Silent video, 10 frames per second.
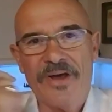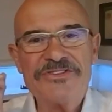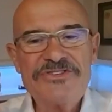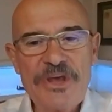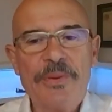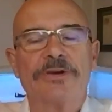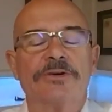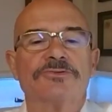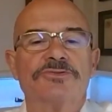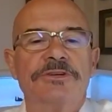
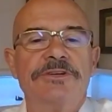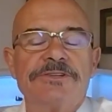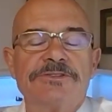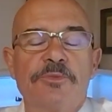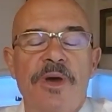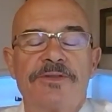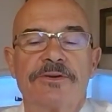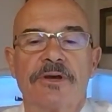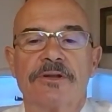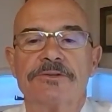typical traditional
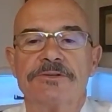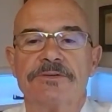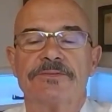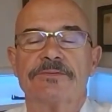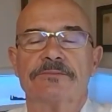methodology of